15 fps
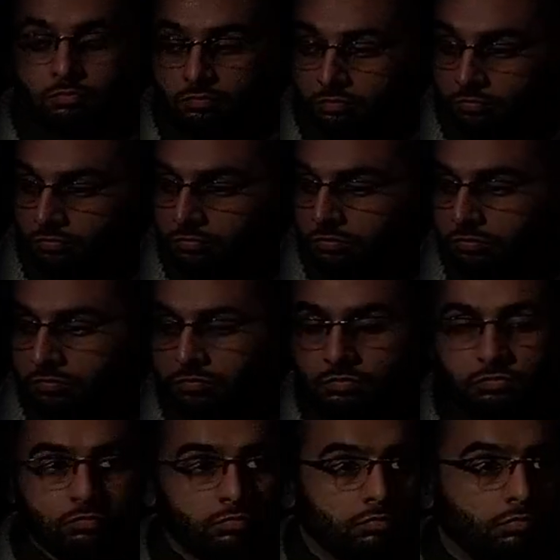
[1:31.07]

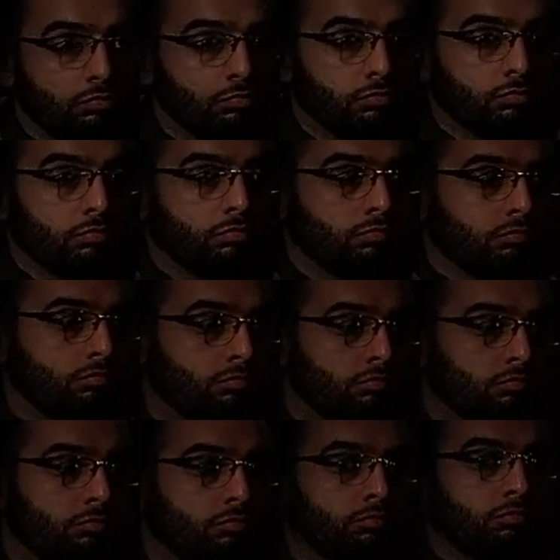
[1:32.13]

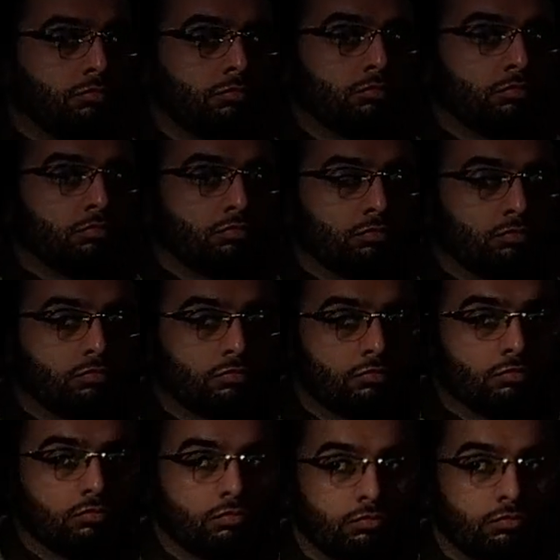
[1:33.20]
(silent)